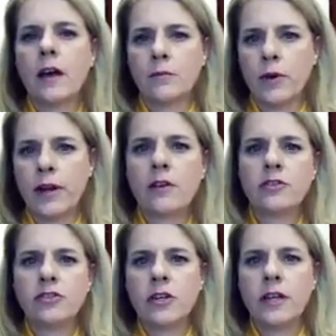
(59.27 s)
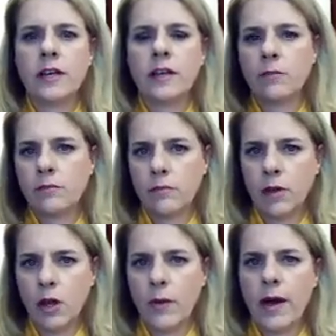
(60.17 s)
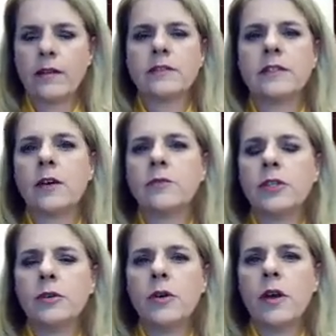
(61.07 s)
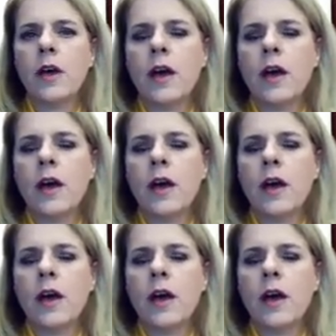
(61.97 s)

Bring oxygen in, blow out CO2.